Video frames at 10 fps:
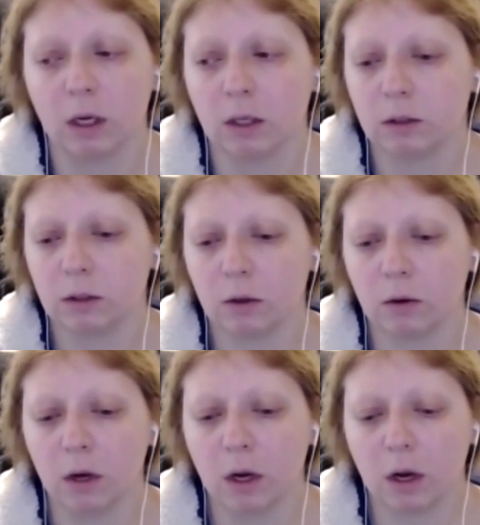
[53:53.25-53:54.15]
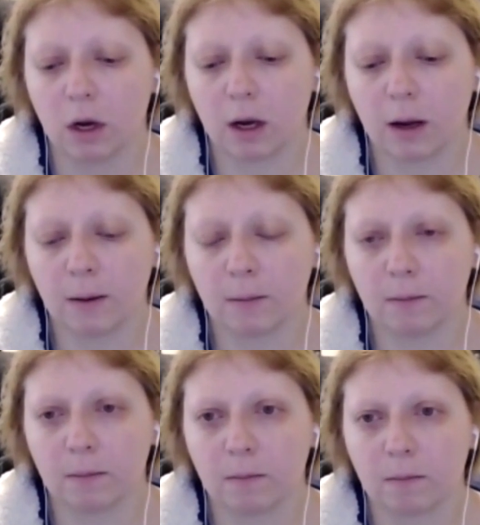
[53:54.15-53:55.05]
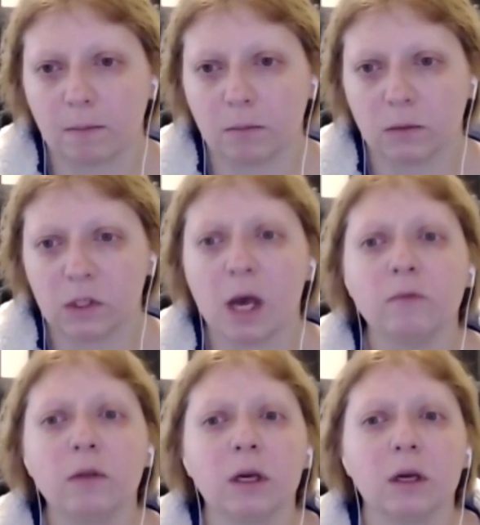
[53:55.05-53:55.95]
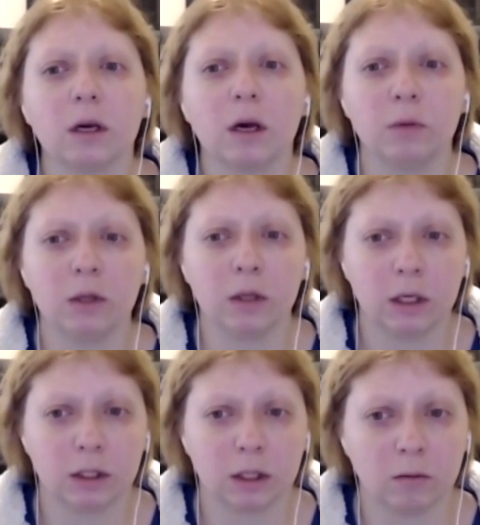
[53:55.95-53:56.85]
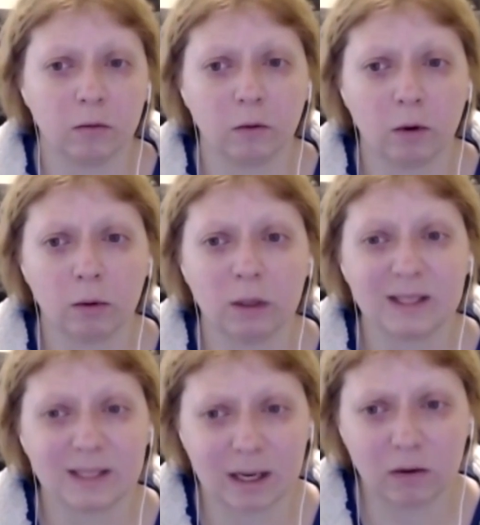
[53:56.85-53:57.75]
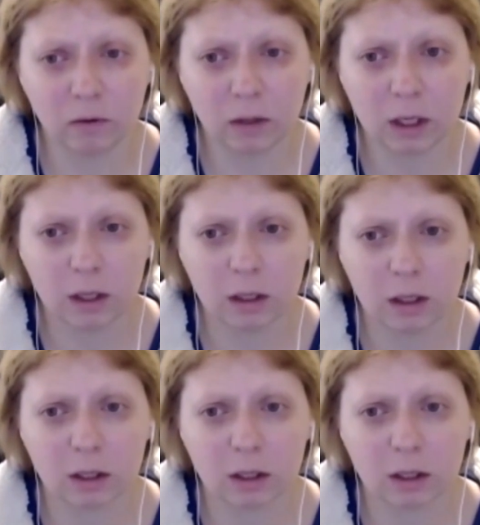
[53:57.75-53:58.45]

So to have the ability to come forward safely